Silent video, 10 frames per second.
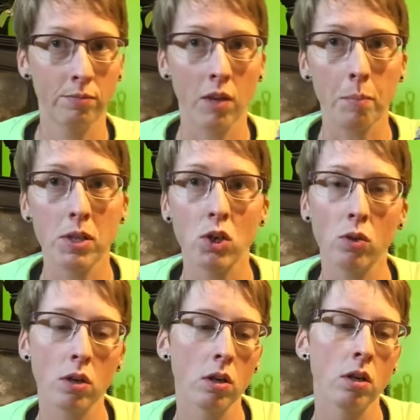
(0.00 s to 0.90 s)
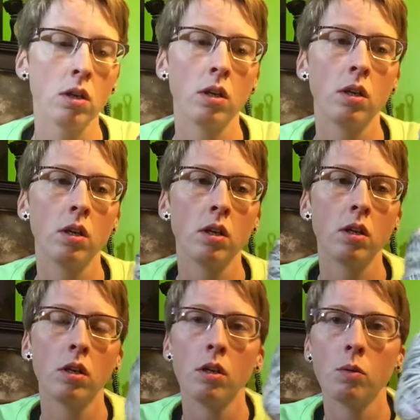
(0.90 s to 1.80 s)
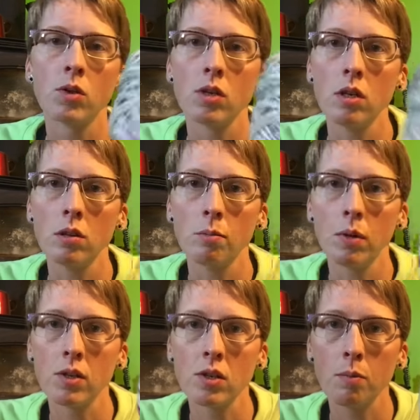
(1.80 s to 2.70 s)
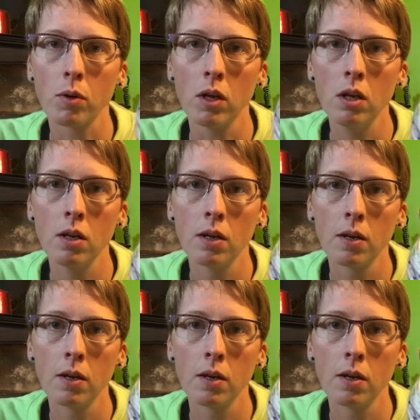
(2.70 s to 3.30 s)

floppy toque. We'll see. But isn't it pretty?